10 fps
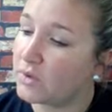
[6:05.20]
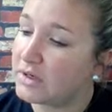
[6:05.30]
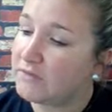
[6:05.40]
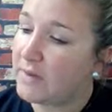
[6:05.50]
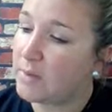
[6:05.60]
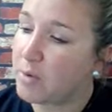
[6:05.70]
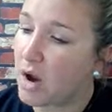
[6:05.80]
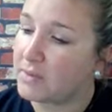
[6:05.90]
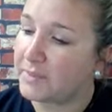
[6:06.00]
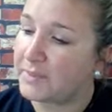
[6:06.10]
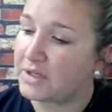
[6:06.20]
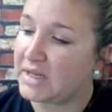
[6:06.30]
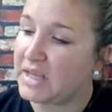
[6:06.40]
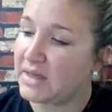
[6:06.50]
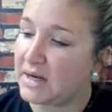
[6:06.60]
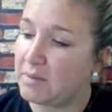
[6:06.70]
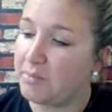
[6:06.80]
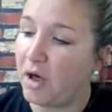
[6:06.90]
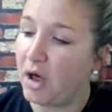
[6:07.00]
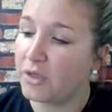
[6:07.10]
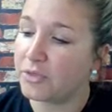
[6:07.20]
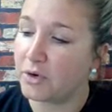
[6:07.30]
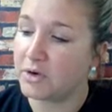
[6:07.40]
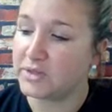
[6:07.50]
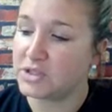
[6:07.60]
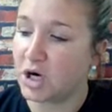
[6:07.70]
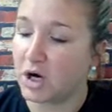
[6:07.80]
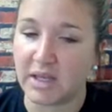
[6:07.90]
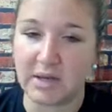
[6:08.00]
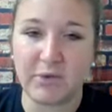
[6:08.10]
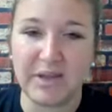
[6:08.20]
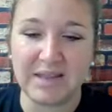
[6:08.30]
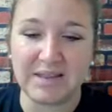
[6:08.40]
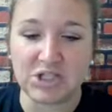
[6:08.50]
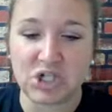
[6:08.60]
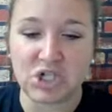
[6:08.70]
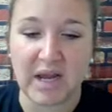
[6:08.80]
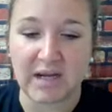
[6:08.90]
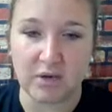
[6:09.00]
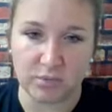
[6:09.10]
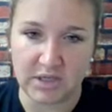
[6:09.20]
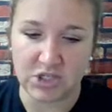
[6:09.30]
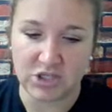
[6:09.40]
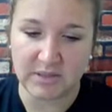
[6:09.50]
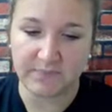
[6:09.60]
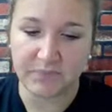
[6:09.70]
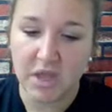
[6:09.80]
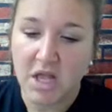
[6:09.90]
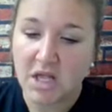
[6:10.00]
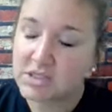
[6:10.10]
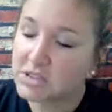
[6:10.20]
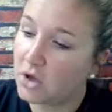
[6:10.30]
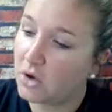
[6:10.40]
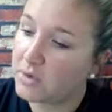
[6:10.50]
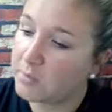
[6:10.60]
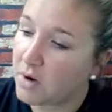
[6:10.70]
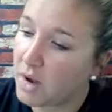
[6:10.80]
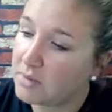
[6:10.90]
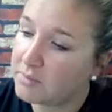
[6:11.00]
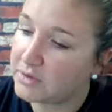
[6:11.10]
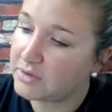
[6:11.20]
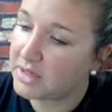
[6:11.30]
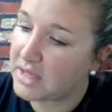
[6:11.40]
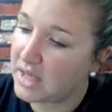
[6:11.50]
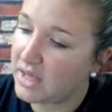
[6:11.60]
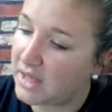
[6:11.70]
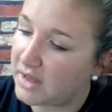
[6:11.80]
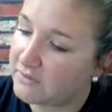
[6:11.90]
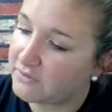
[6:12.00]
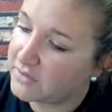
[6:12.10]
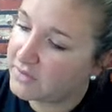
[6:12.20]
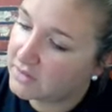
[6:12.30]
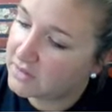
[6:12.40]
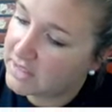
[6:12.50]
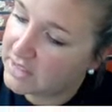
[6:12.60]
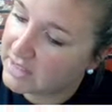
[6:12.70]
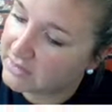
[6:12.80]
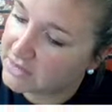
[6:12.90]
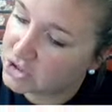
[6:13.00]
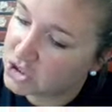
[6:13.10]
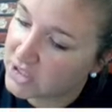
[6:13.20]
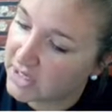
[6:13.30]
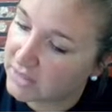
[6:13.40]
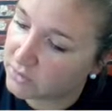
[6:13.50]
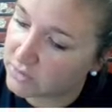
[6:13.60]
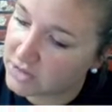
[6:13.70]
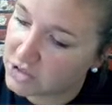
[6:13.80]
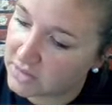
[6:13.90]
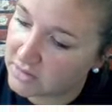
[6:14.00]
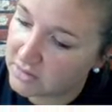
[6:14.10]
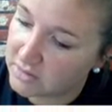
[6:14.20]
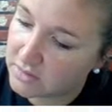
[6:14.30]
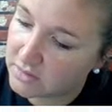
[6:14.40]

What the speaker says: we're going to find the probability that a ball thrown at the target will hit the shaded region. So the probability of hitting the shaded region